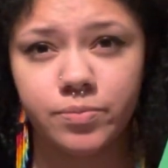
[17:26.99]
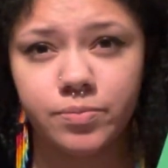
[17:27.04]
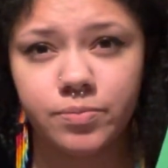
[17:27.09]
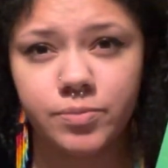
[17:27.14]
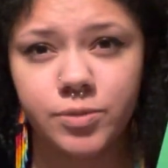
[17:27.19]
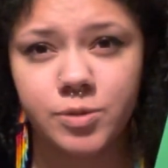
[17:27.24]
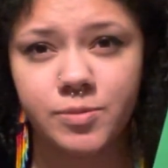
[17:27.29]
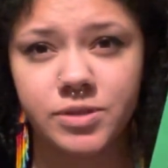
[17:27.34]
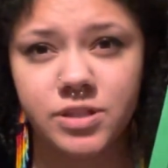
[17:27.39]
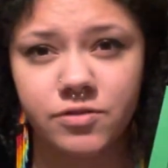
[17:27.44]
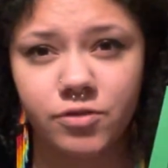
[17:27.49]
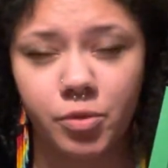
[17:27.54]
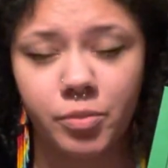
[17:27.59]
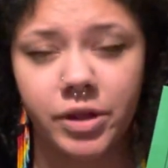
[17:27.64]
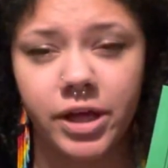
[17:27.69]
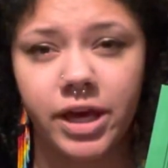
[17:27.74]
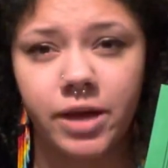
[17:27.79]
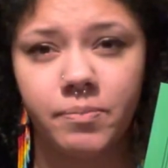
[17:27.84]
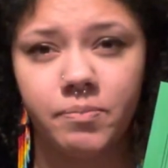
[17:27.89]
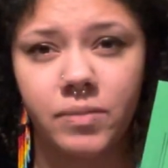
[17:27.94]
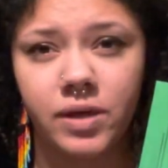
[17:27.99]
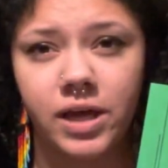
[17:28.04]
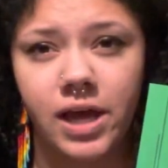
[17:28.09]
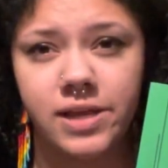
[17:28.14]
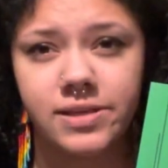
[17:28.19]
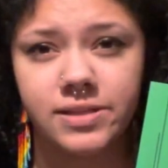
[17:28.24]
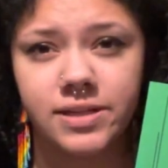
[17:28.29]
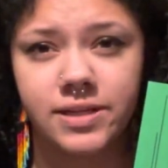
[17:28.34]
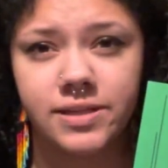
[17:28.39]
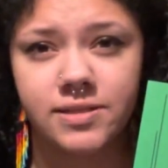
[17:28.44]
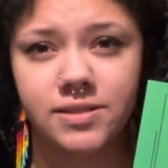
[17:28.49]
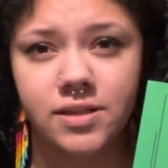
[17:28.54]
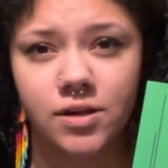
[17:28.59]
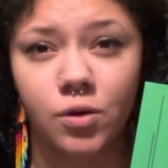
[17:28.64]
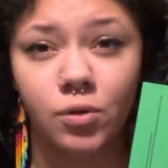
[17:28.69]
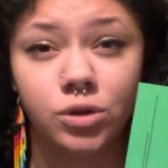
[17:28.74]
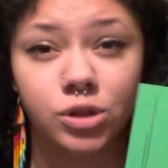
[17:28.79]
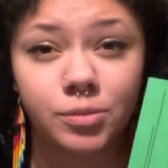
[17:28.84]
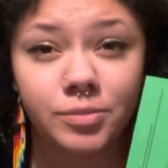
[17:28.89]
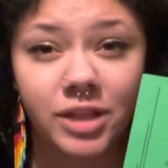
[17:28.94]
specific play because it is an
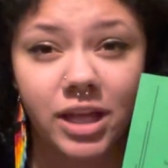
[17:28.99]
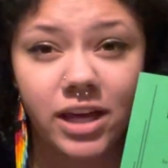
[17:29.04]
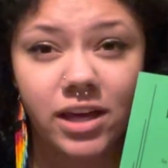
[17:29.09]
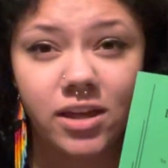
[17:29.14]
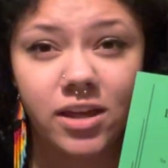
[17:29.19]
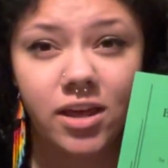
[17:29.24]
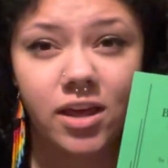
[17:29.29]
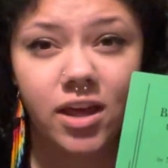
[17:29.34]
older play.